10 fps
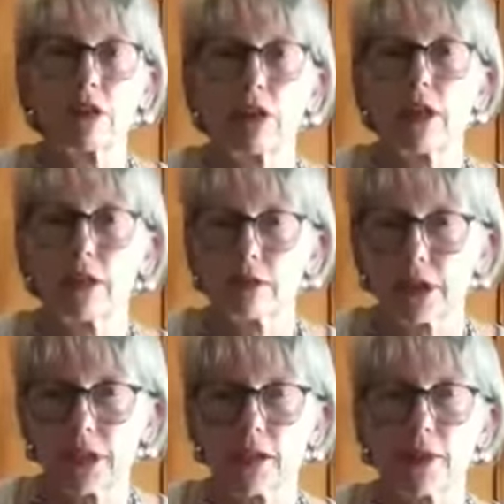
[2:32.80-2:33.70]
I don't really
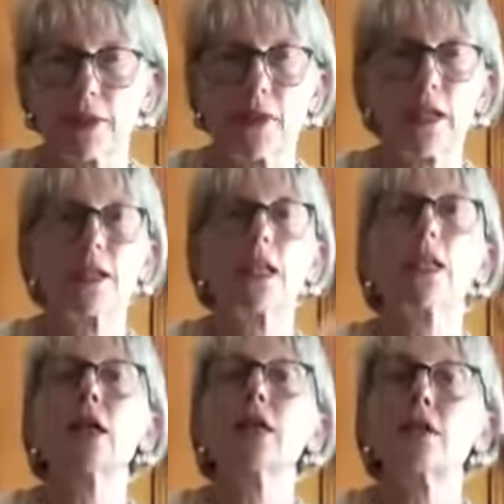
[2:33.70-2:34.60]
care about that.
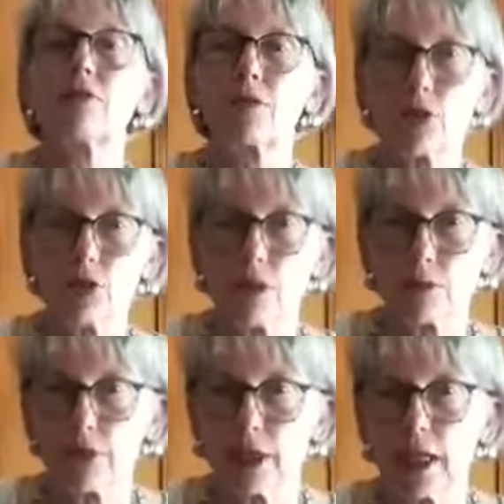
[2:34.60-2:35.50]
The first number
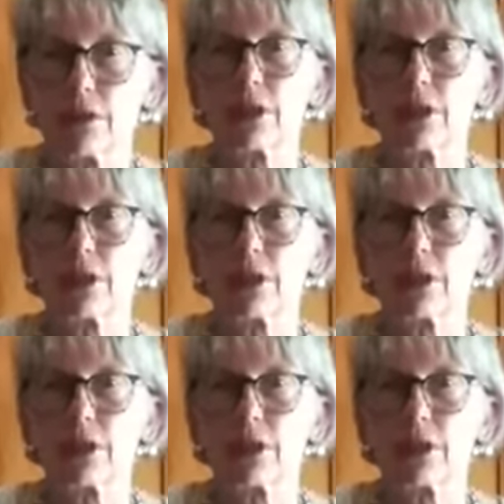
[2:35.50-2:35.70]
you hear in a